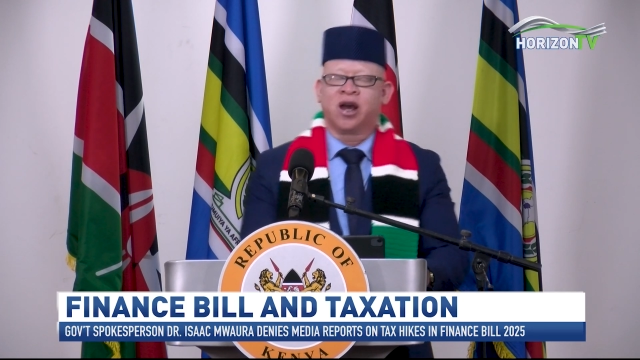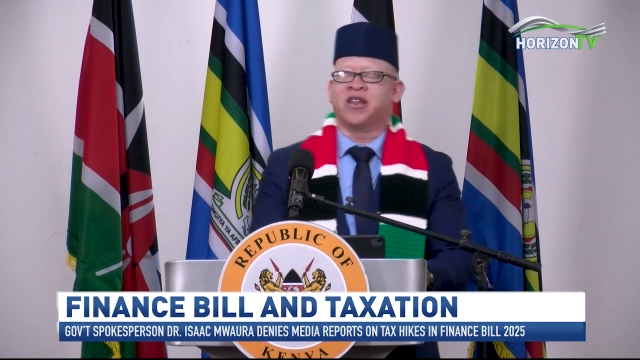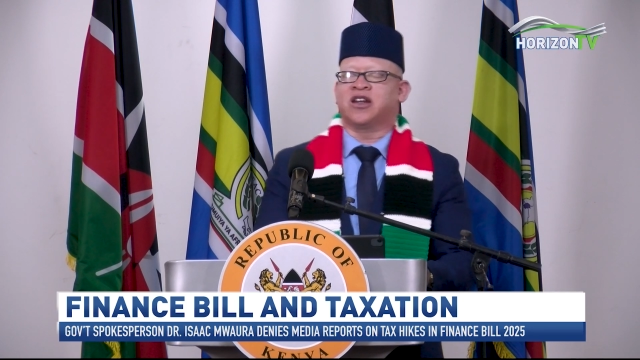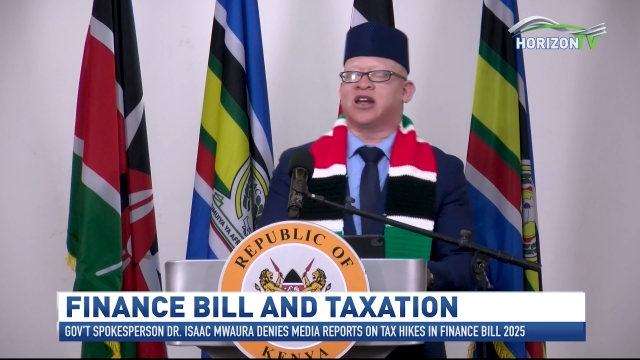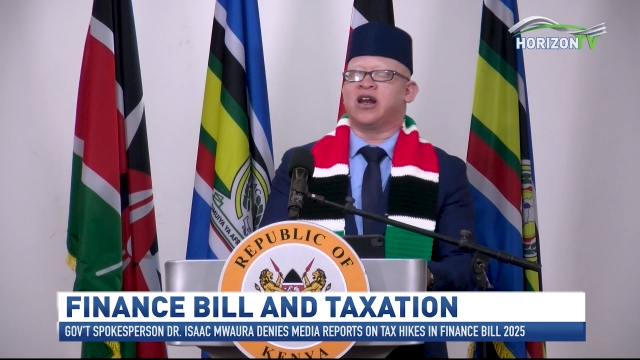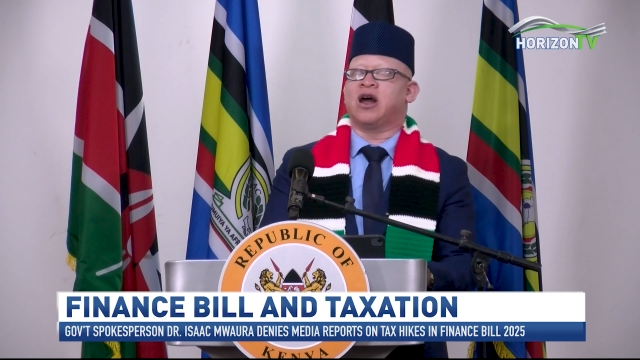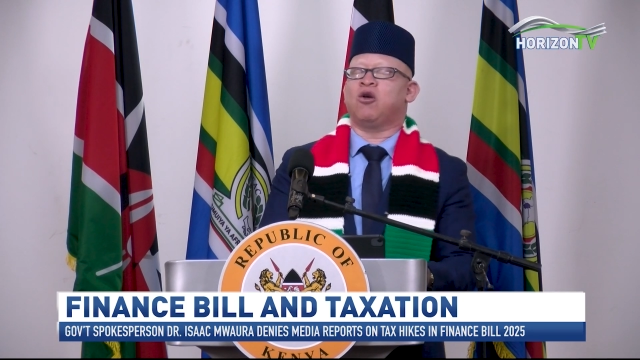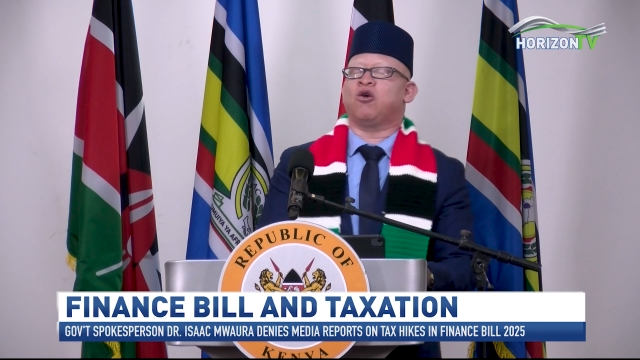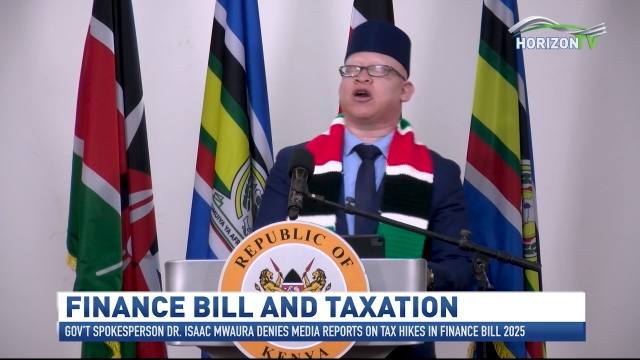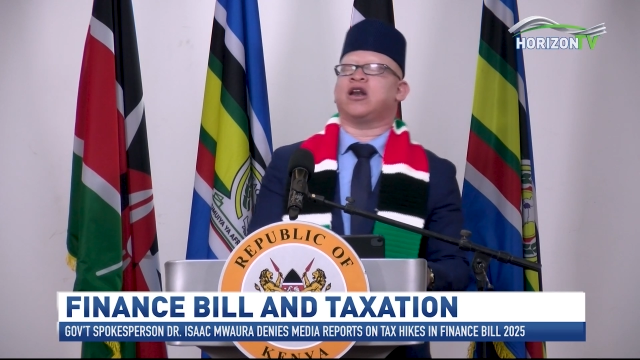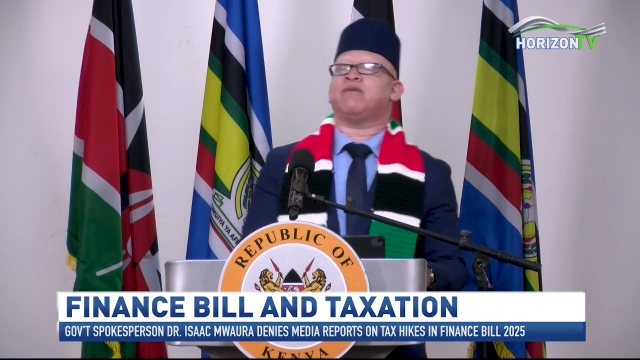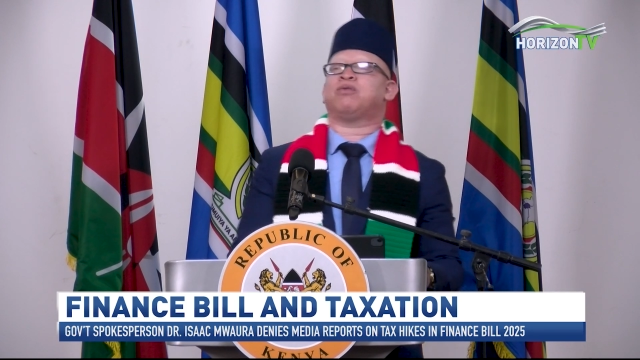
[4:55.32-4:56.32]
that are now
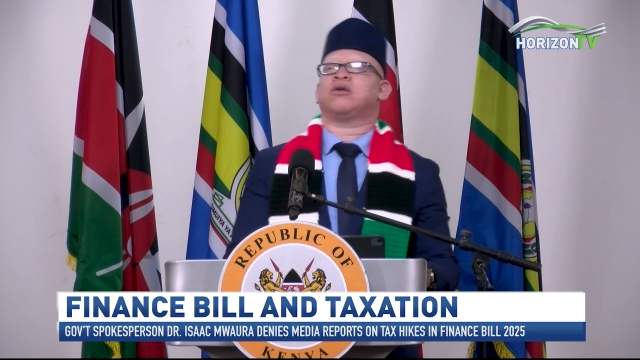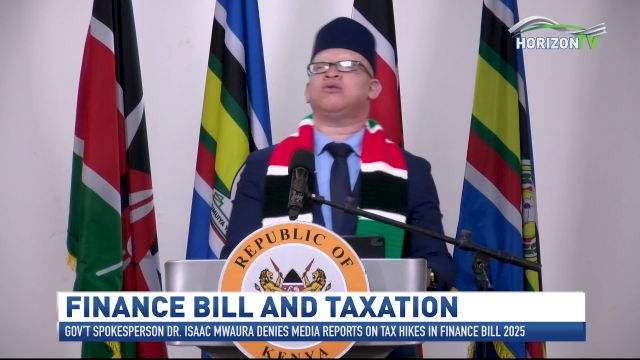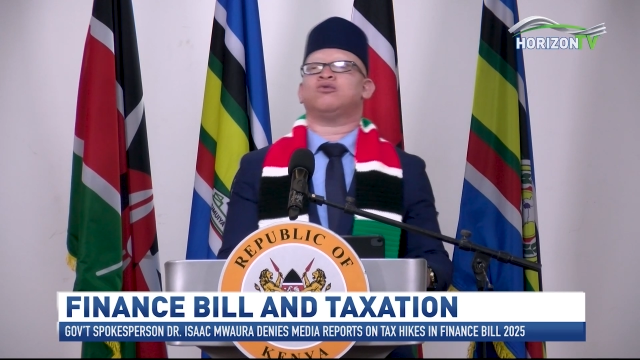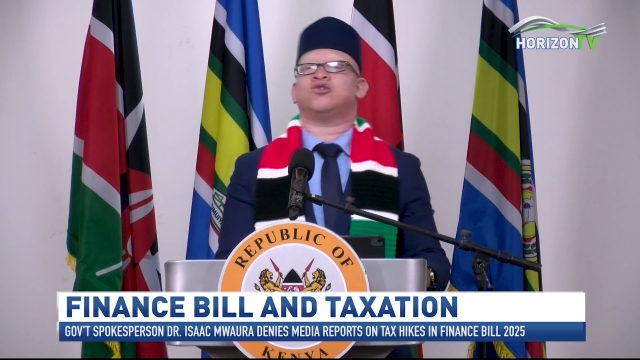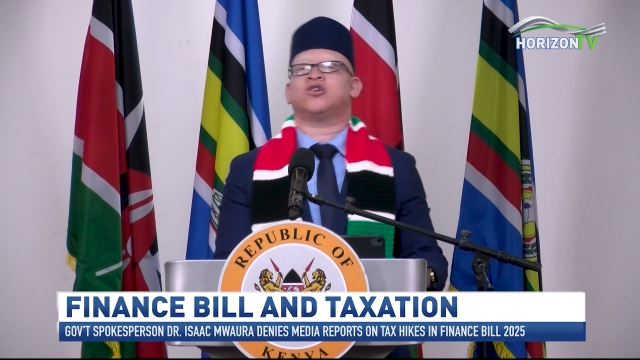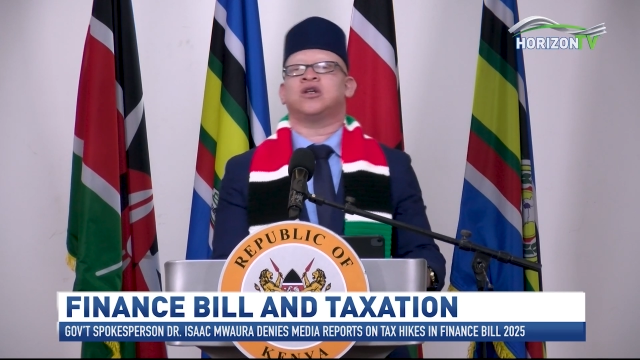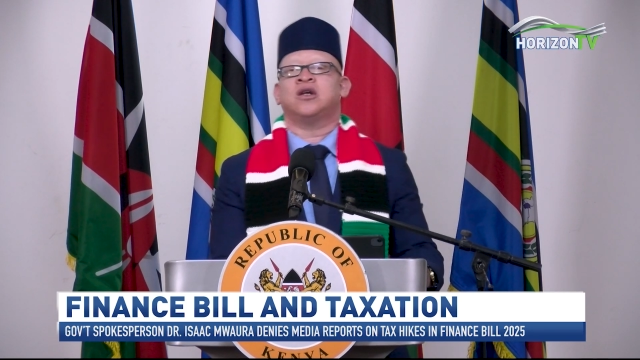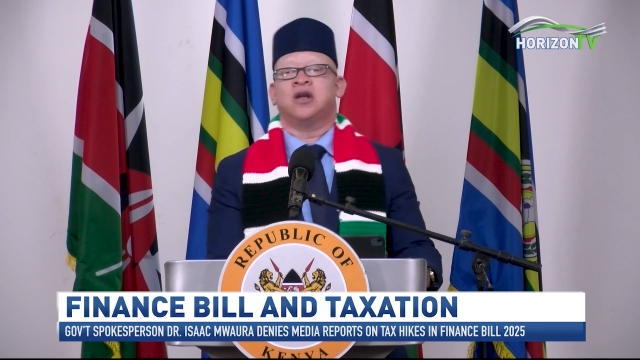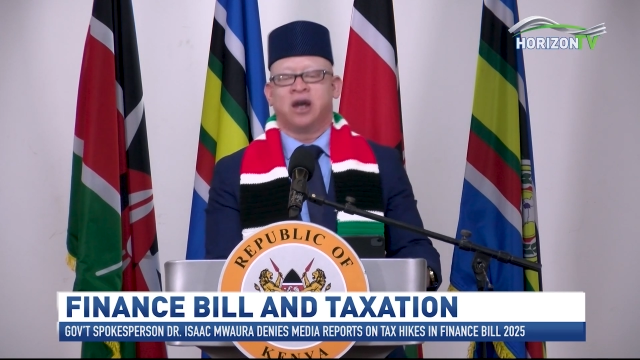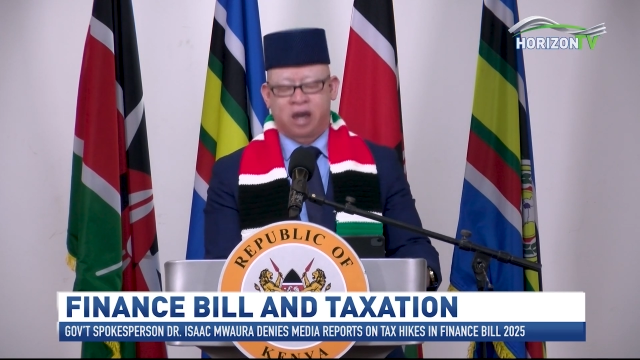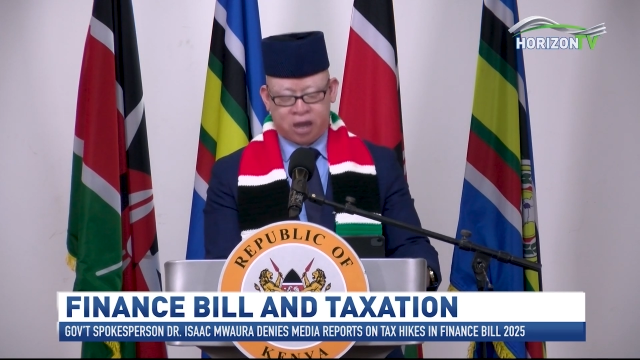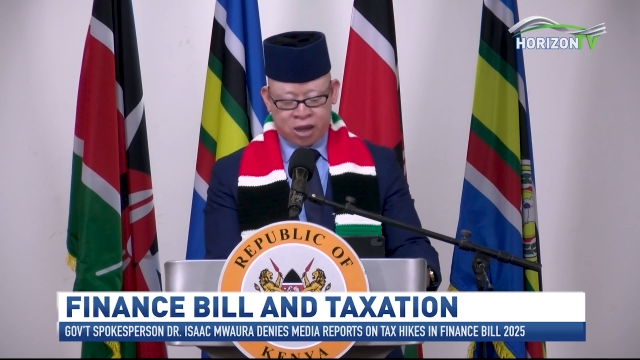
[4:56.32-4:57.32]
locally produced
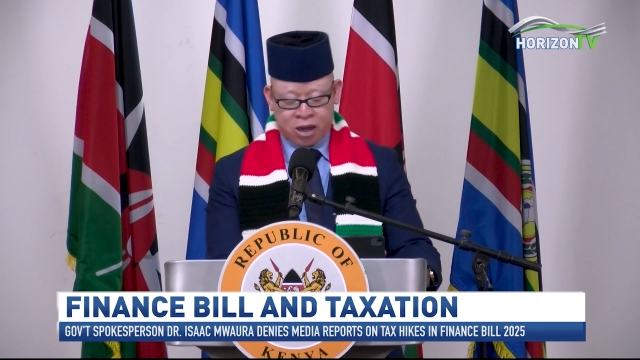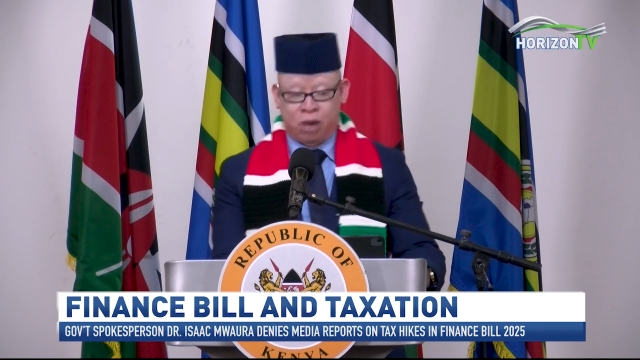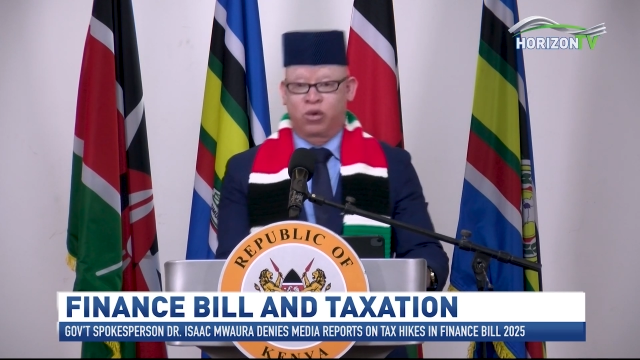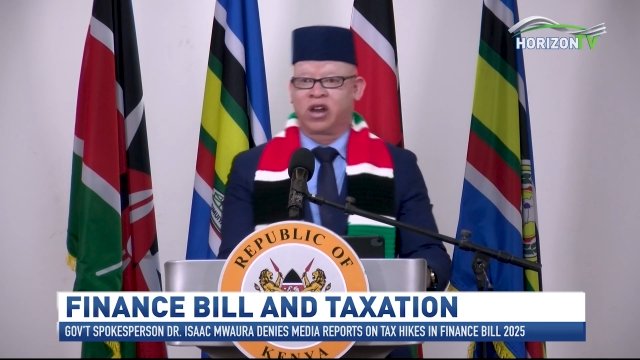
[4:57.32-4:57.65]
and